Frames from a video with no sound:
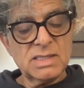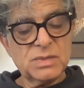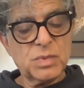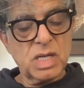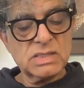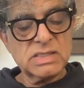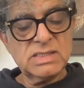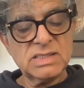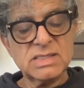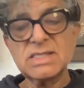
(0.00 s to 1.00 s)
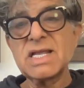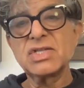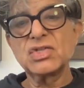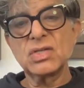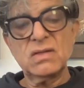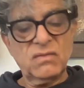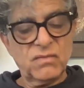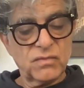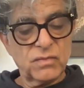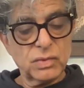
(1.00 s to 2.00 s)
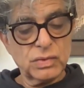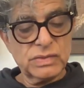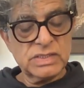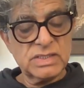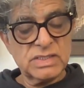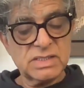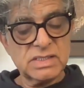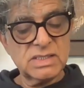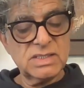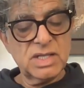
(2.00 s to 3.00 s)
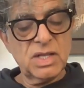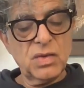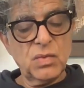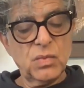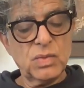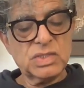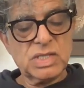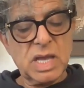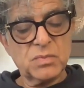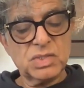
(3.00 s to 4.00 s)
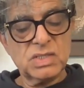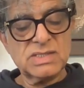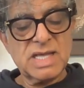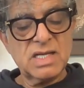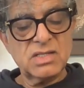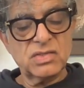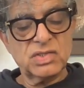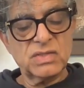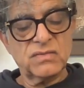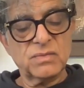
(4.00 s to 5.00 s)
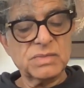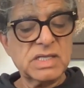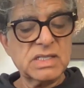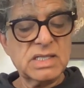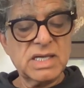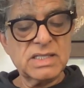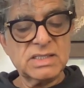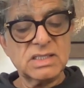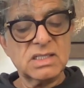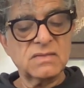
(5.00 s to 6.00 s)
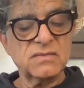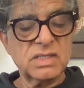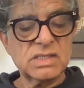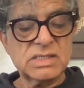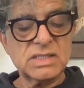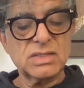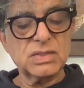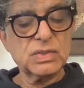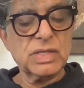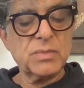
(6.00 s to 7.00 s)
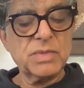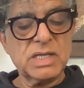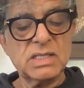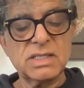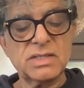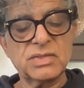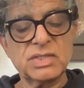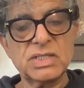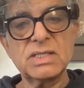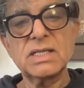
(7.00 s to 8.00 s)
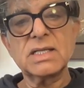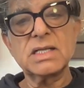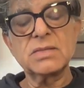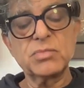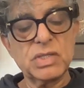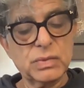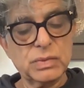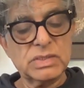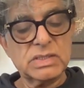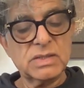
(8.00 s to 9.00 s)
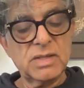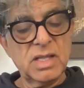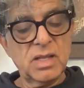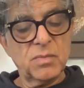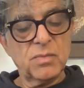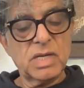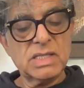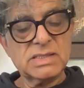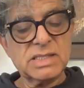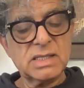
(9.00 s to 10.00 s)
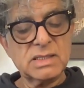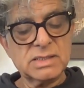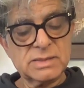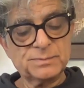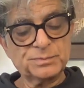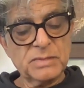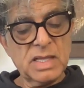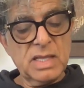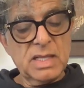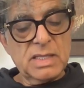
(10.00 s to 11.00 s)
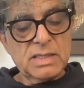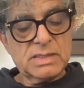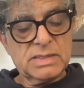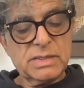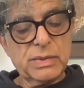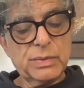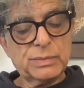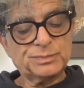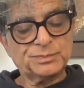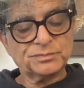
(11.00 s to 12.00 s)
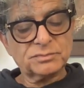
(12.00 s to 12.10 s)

This process is essential for photosynthesis, which captures energy from sunlight and converts it into chemical energy that can be used by cells. So